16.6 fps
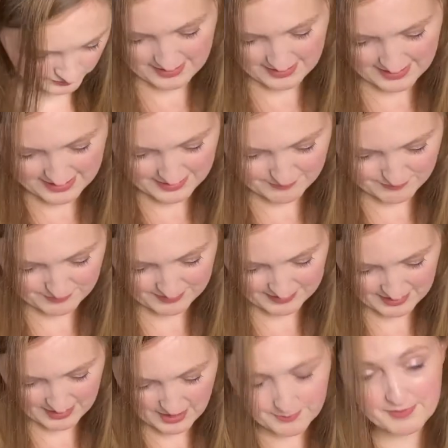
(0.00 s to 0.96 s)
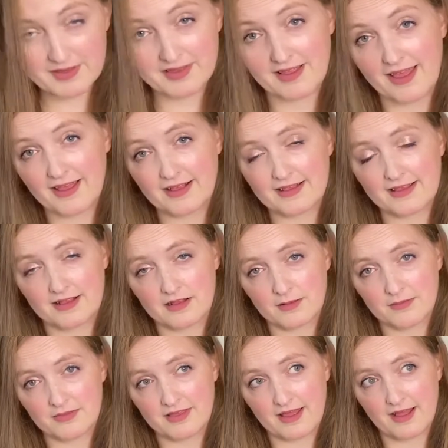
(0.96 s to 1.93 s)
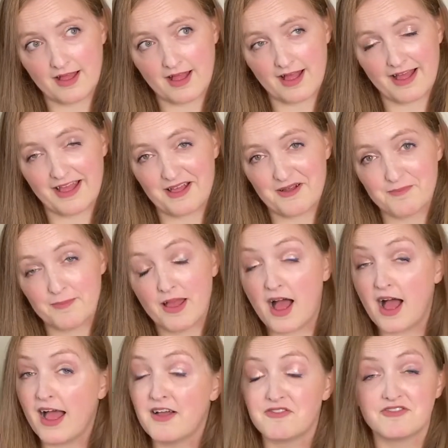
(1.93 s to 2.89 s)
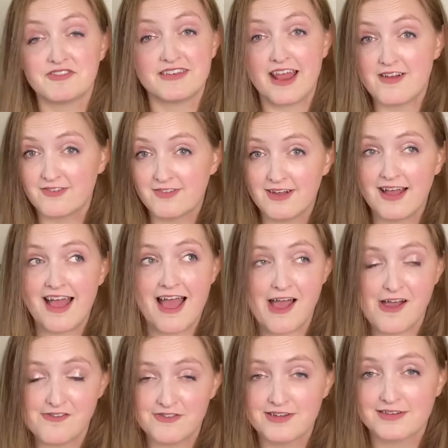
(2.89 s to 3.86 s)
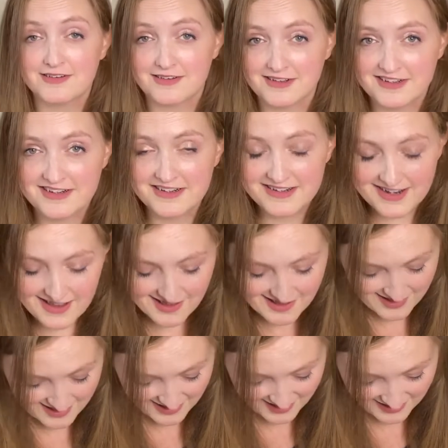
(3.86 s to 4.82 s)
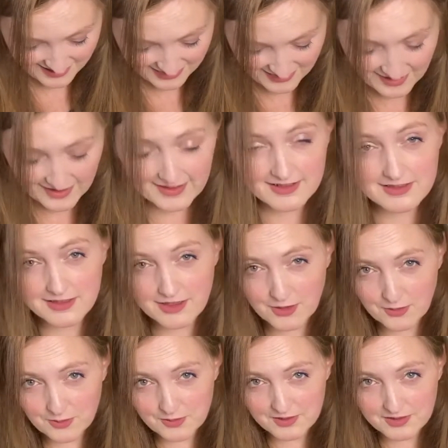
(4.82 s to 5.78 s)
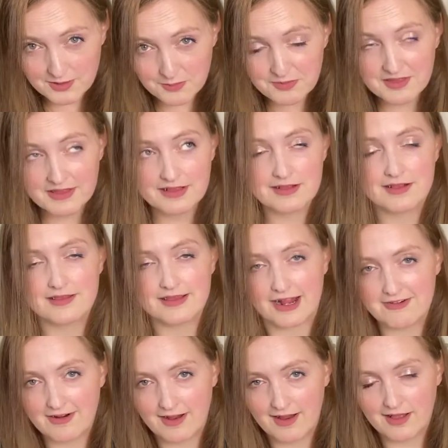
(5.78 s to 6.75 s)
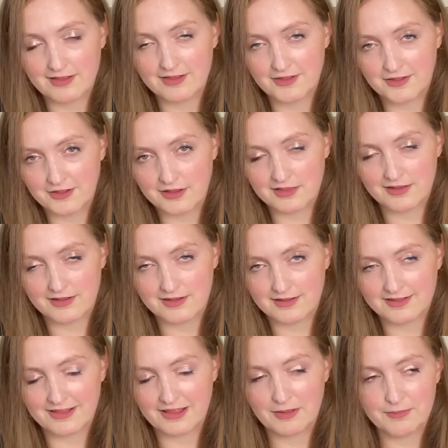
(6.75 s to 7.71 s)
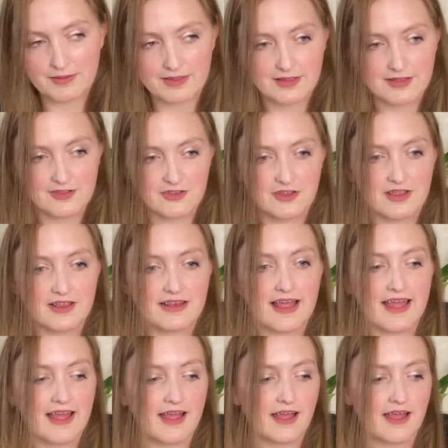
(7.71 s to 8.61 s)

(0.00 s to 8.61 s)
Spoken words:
Tip 6 is something I admit I have never ever done, and that is use something sterile to cut the cutting, because you can